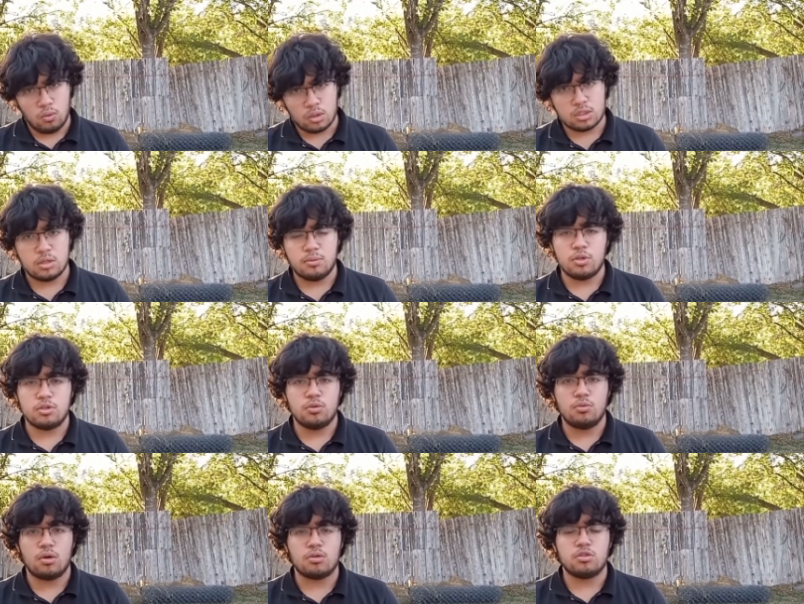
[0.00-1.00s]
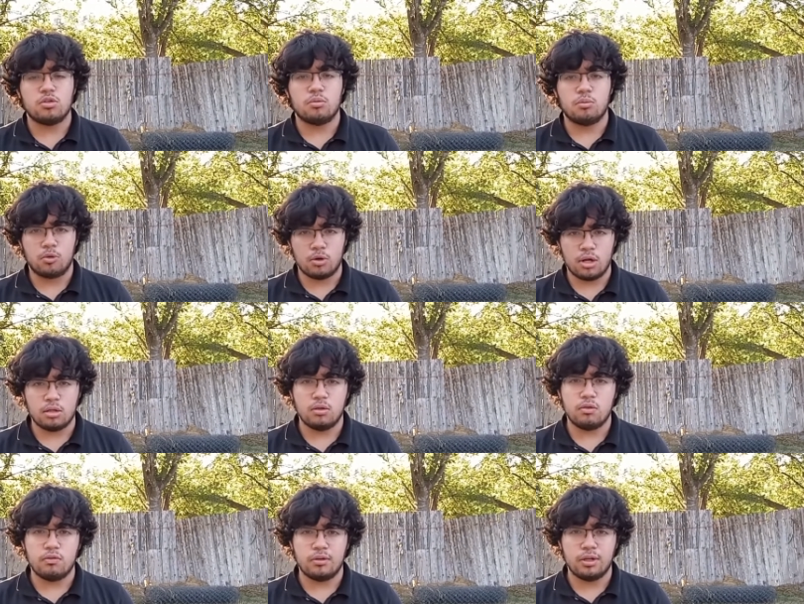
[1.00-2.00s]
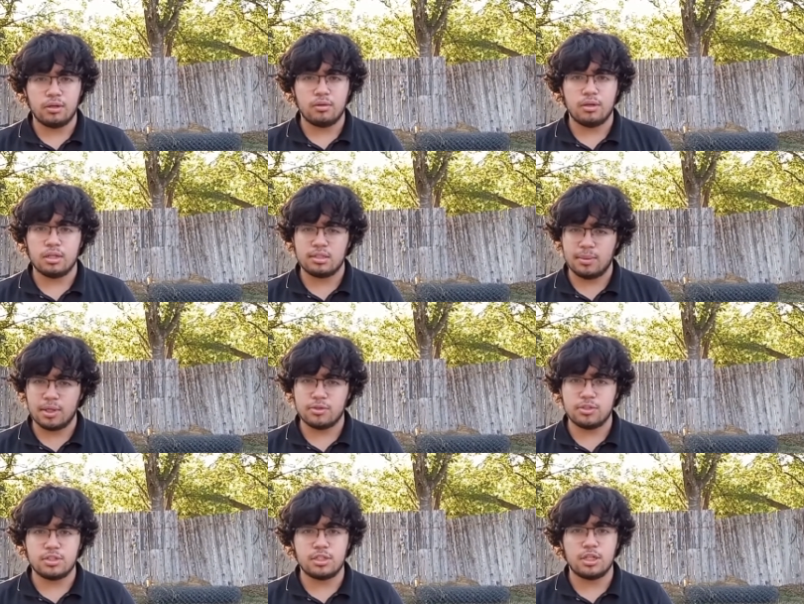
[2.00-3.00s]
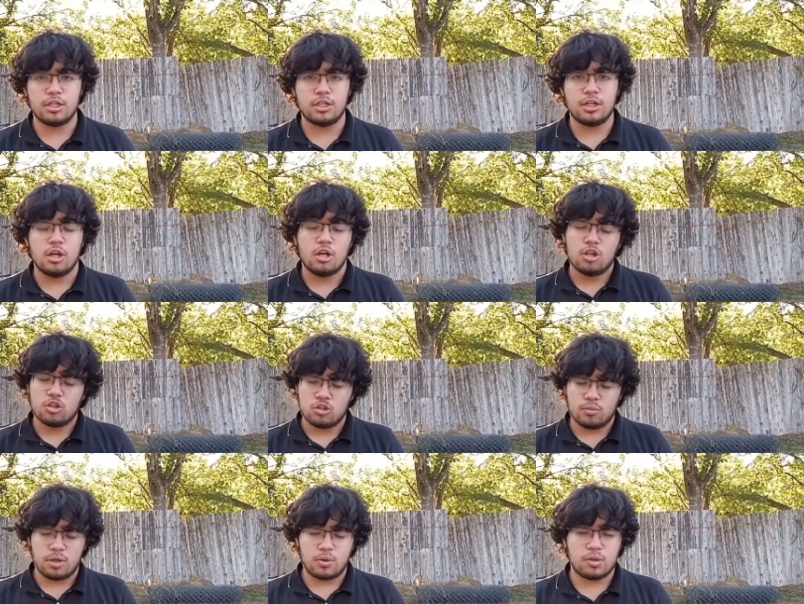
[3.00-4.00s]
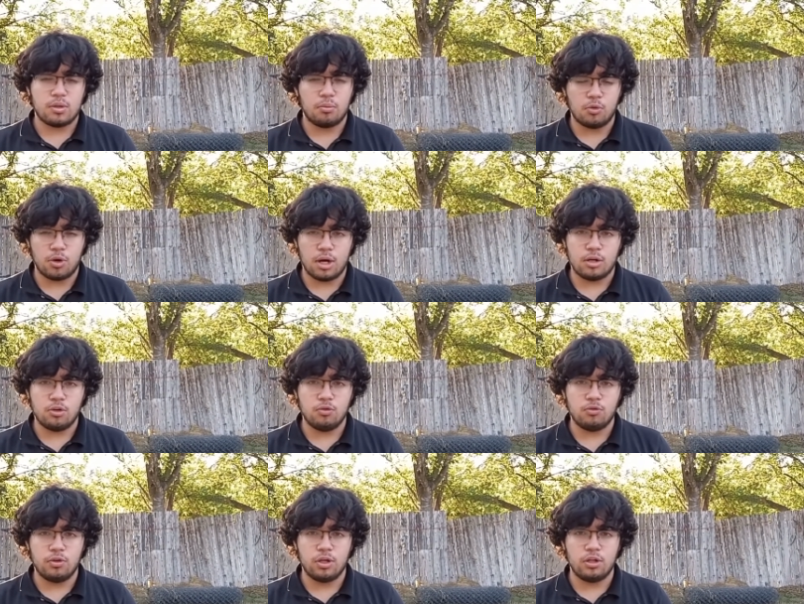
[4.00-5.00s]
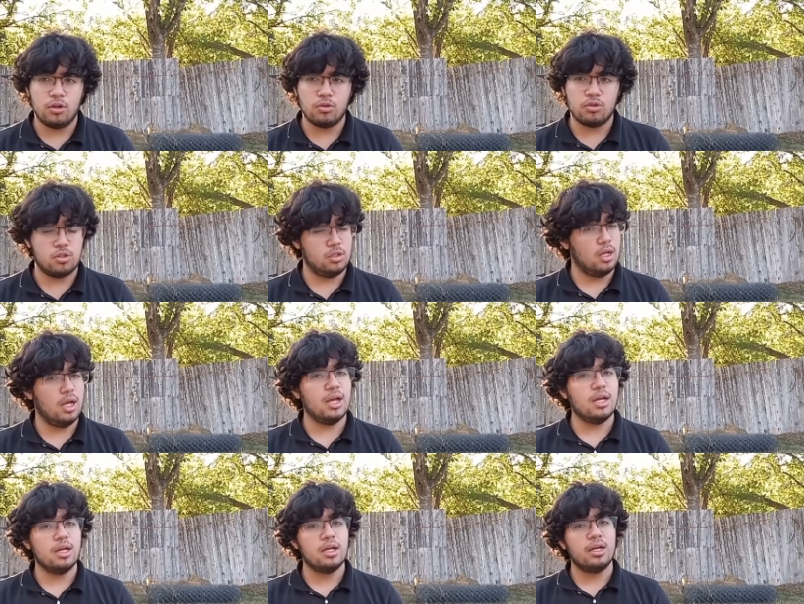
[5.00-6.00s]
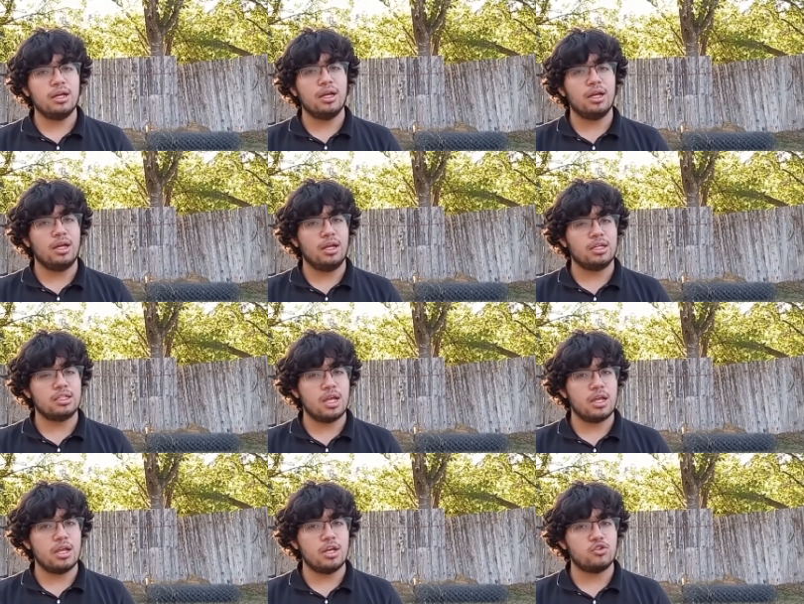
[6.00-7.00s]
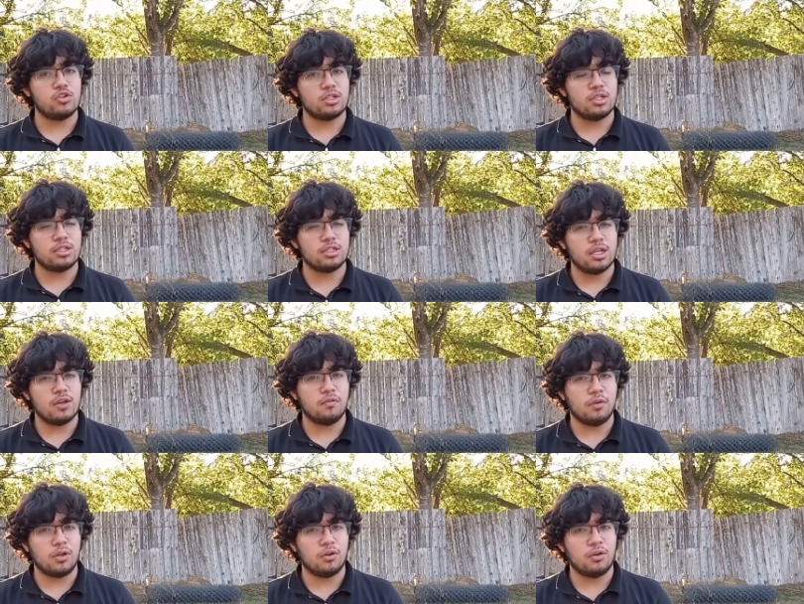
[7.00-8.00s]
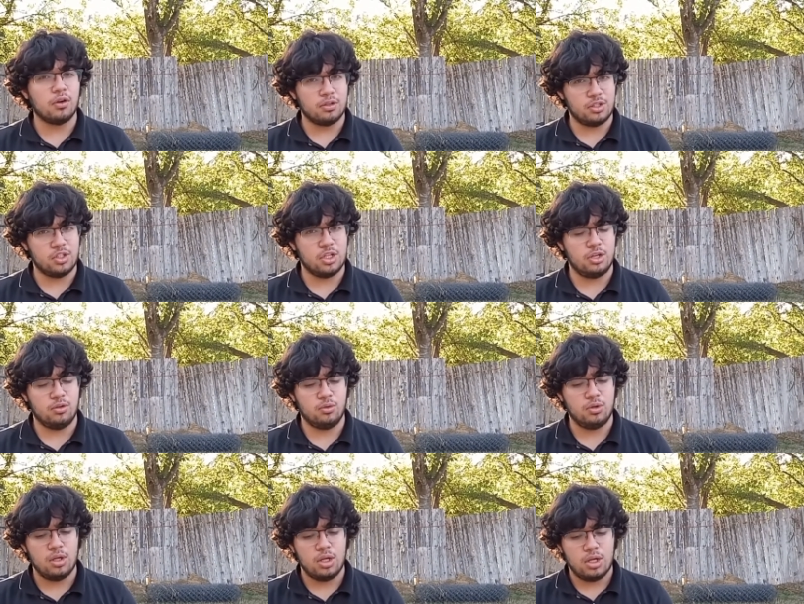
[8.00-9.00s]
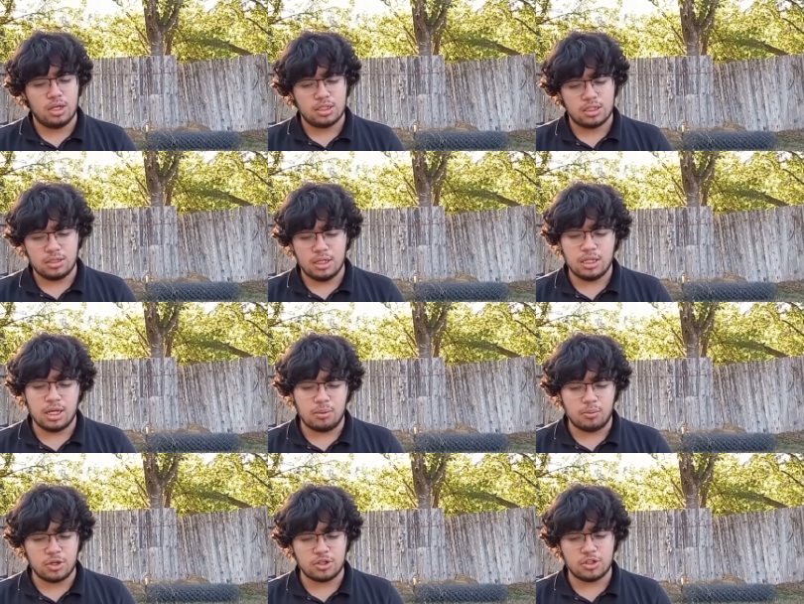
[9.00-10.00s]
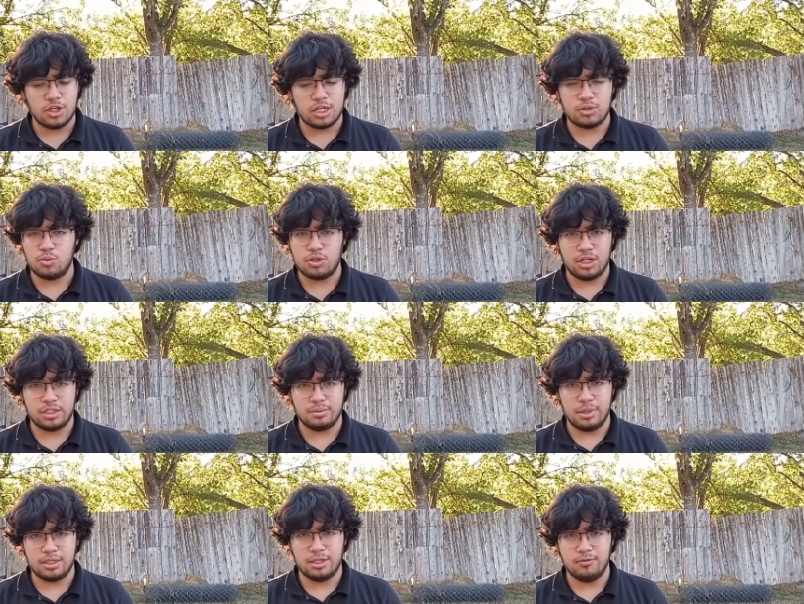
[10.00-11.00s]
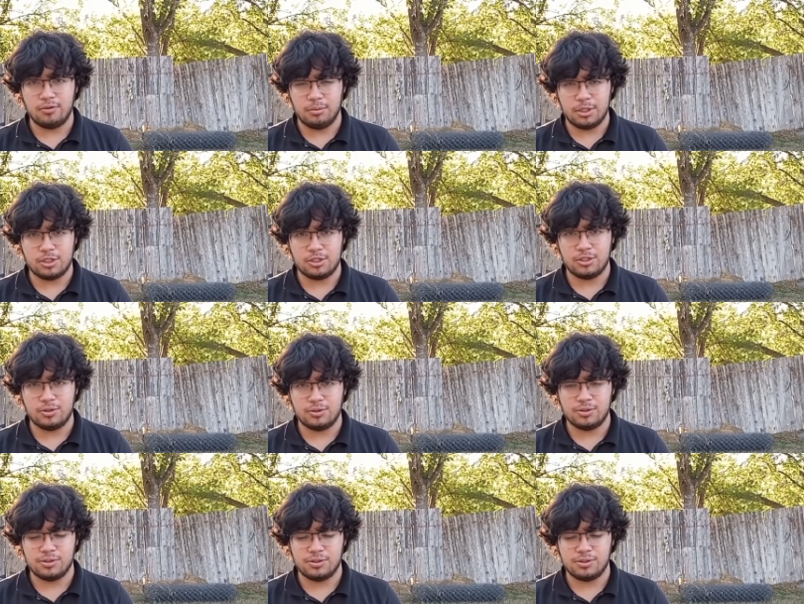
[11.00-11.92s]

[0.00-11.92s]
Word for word: What's up YouTube, welcome to a brand new video, it's Mango here. So I'm back with a brand new video. Today is a interesting stinging video on the channel. Something that I'm pretty sure you guys weren't expecting for me to do.